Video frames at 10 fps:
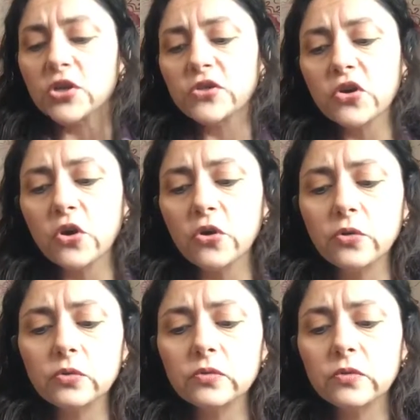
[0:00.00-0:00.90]

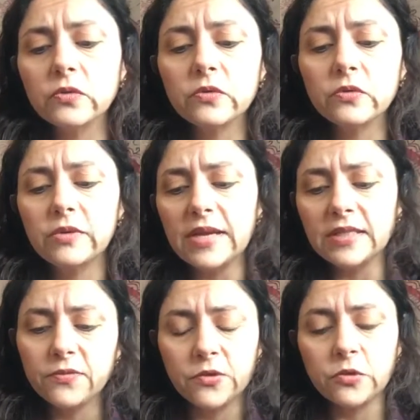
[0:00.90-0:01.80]
So
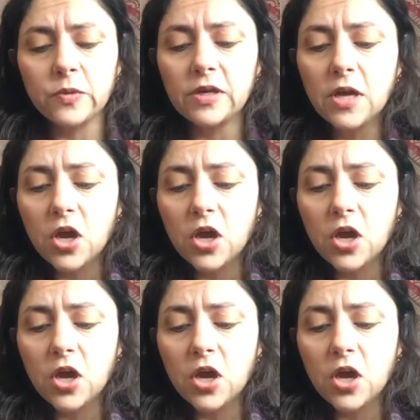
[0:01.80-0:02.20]
that's the first one.